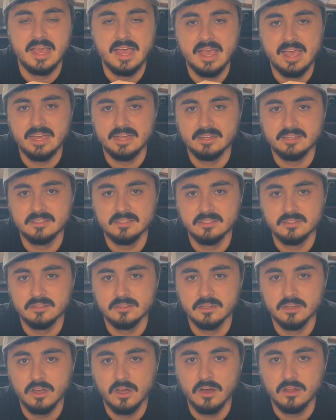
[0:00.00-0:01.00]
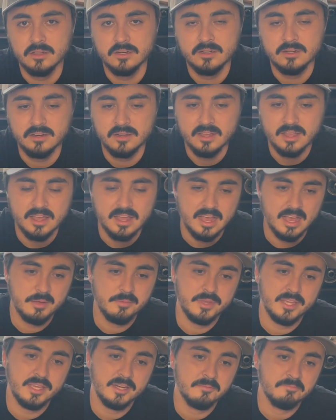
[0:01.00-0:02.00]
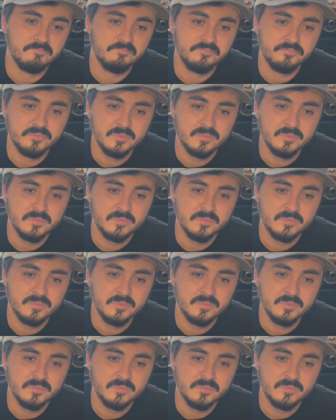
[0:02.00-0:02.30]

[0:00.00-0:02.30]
and the collar. I mean,